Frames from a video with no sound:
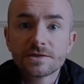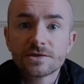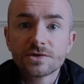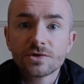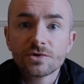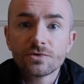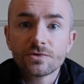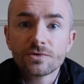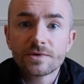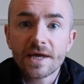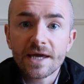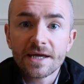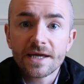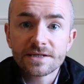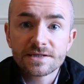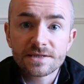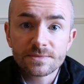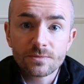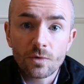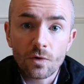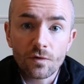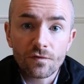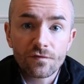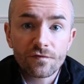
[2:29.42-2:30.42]
to gain
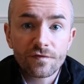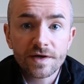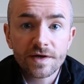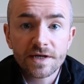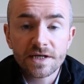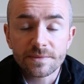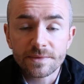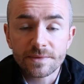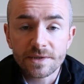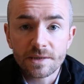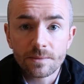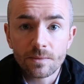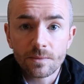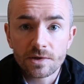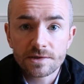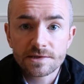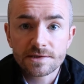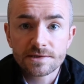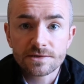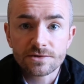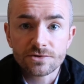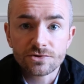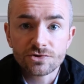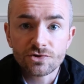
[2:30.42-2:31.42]
some more freedom in your
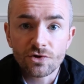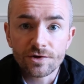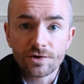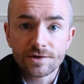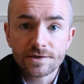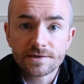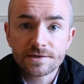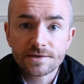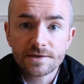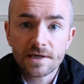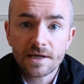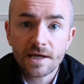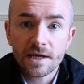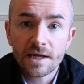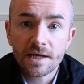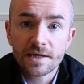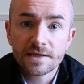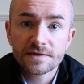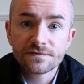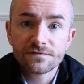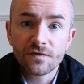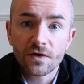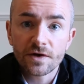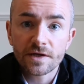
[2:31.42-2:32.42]
muscles or joints,
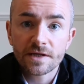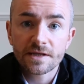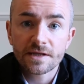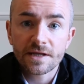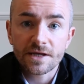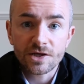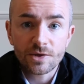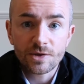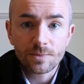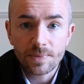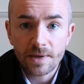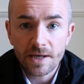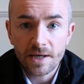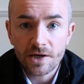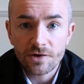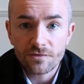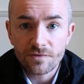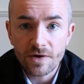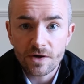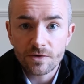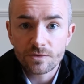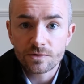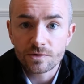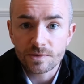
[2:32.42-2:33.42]
it's vital that you play
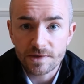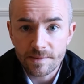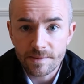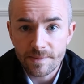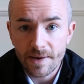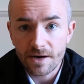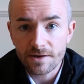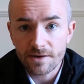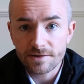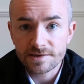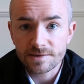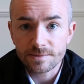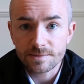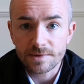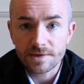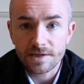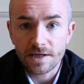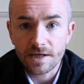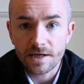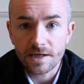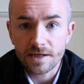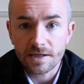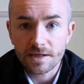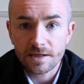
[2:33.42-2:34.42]
around with the
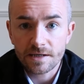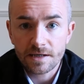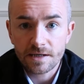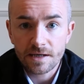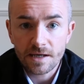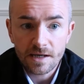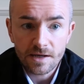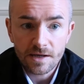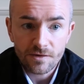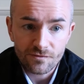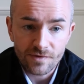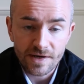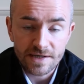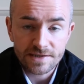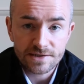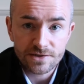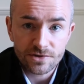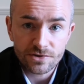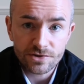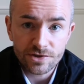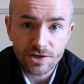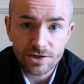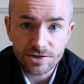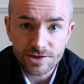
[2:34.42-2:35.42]
parasympathetic rest
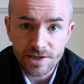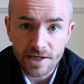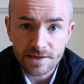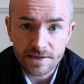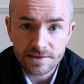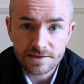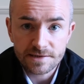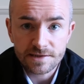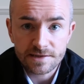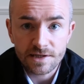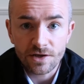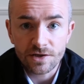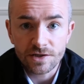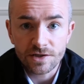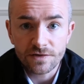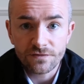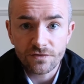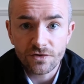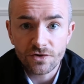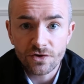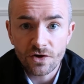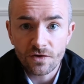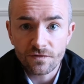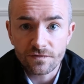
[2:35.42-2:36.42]
or digest side of
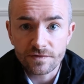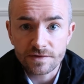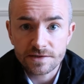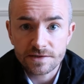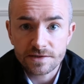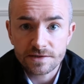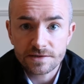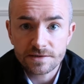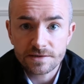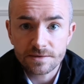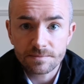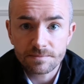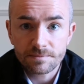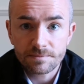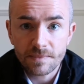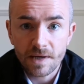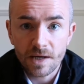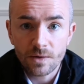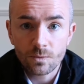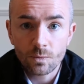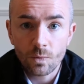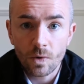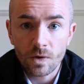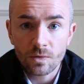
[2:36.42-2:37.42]
your nervous system.
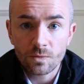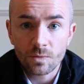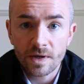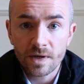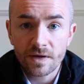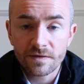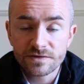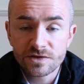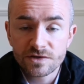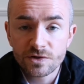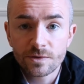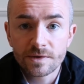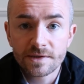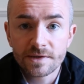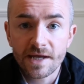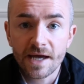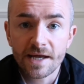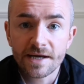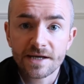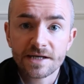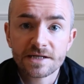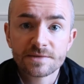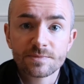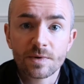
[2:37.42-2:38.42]
And one way of doing
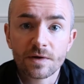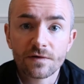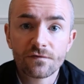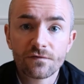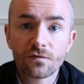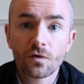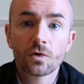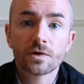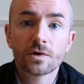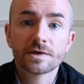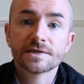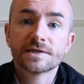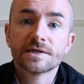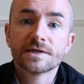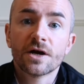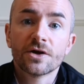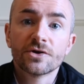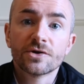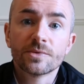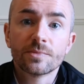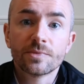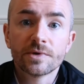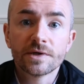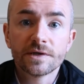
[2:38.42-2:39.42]
that is by focusing on
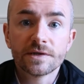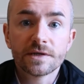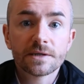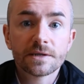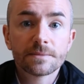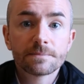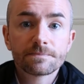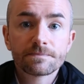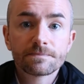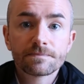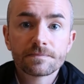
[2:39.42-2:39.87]
your breathing.